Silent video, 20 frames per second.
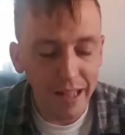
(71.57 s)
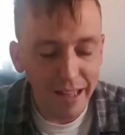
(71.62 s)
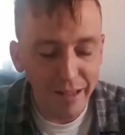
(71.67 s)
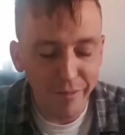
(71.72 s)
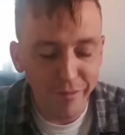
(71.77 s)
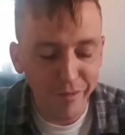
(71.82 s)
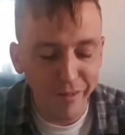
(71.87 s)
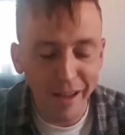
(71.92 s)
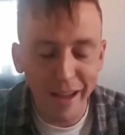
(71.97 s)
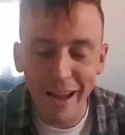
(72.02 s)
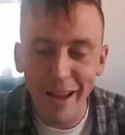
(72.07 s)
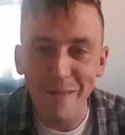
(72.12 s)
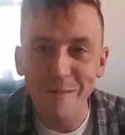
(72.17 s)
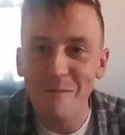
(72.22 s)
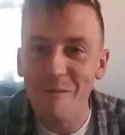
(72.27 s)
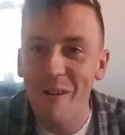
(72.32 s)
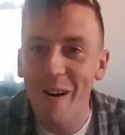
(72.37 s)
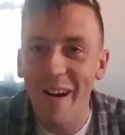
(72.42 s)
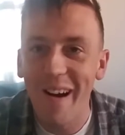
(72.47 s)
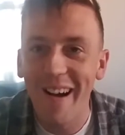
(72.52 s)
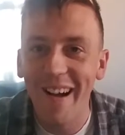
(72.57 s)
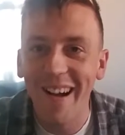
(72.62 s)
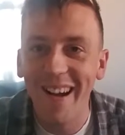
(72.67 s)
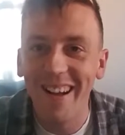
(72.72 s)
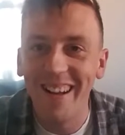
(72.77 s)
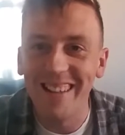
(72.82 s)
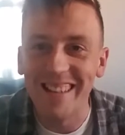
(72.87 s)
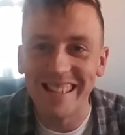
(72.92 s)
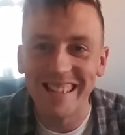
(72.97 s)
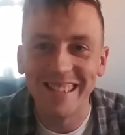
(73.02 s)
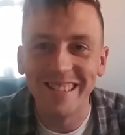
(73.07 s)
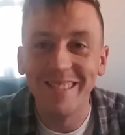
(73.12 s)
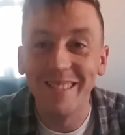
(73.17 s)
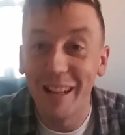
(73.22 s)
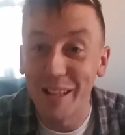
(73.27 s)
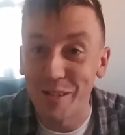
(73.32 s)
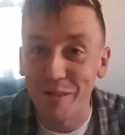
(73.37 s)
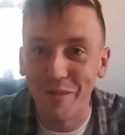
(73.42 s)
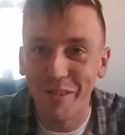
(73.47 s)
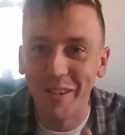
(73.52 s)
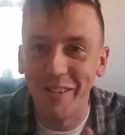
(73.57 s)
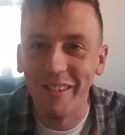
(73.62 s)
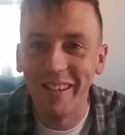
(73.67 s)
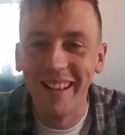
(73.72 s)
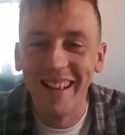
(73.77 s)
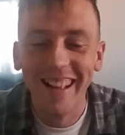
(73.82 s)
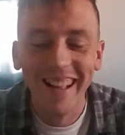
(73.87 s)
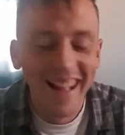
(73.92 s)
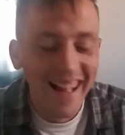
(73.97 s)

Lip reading: if it was... That's a fun one.